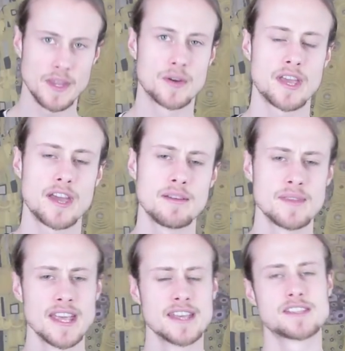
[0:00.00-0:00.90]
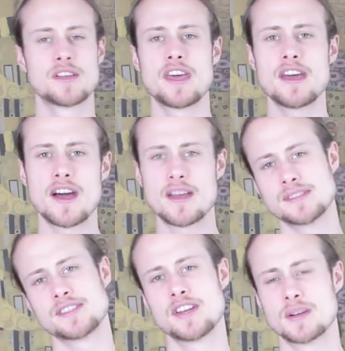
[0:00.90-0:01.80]
Okay, so there I'm
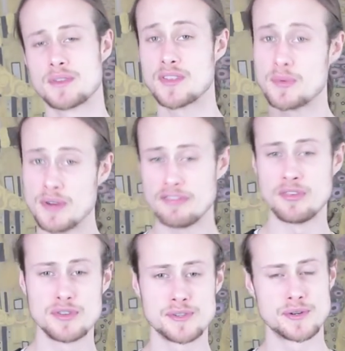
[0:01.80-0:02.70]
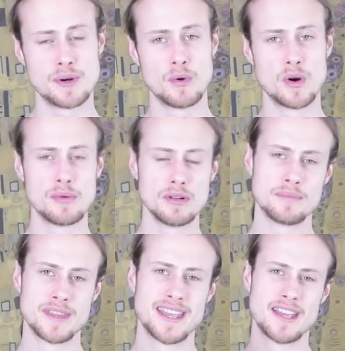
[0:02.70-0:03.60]
starting with a 3-4 draw
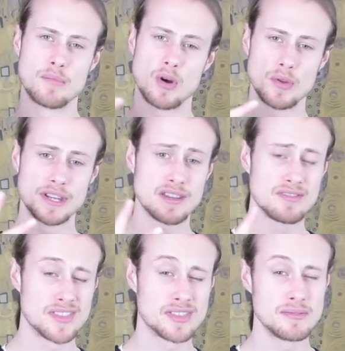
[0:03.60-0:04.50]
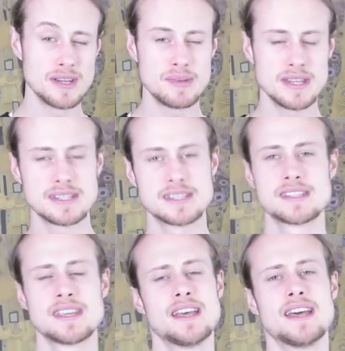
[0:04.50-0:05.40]
warble, holding it for 3
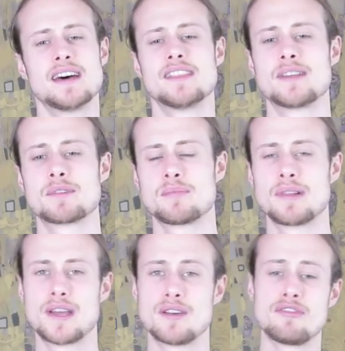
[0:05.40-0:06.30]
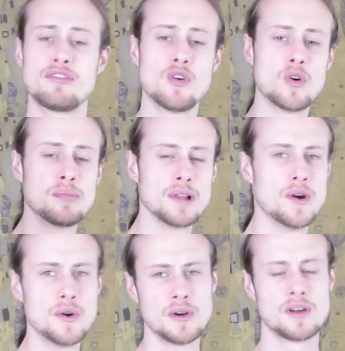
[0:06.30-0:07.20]
beats, and then I'm going to play a
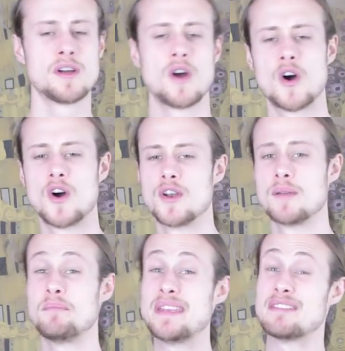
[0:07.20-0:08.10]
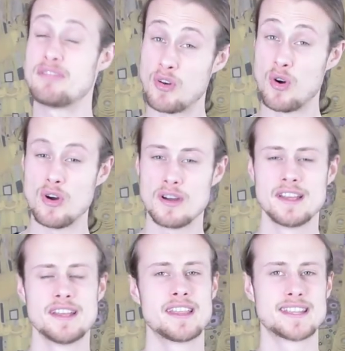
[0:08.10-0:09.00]
4-blow on beat 4.
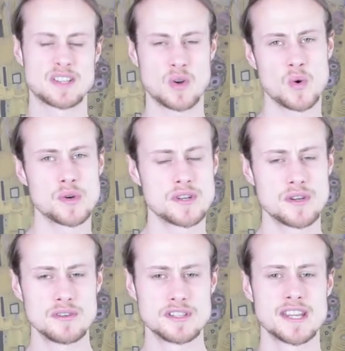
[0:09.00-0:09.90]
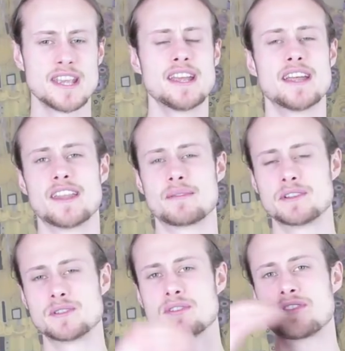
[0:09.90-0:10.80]
That's a quarter note. And then I'm
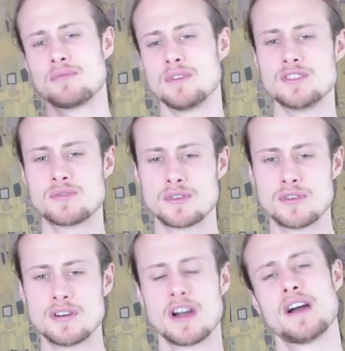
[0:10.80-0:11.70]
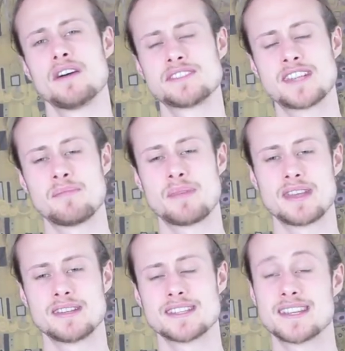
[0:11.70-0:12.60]
gonna do a 3-draw, half step
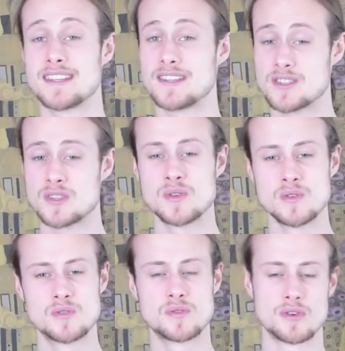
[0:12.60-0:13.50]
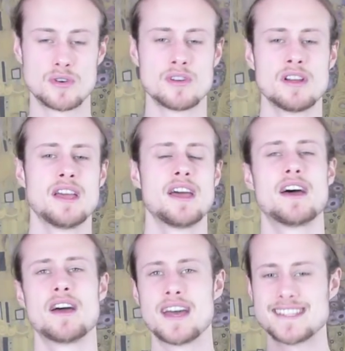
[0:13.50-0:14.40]
bend, and then a 2-draw
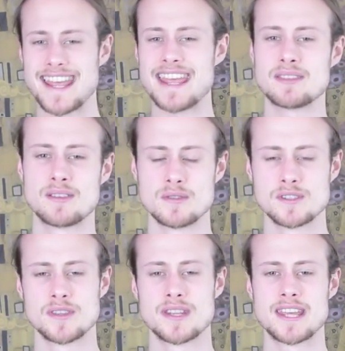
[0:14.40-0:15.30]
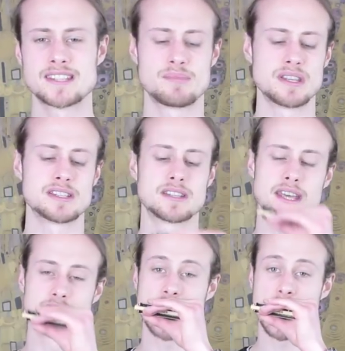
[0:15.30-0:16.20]
as 8th notes on the next beat. So
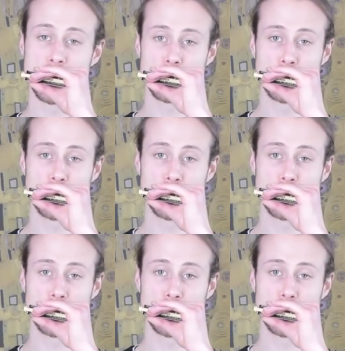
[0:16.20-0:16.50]
that's.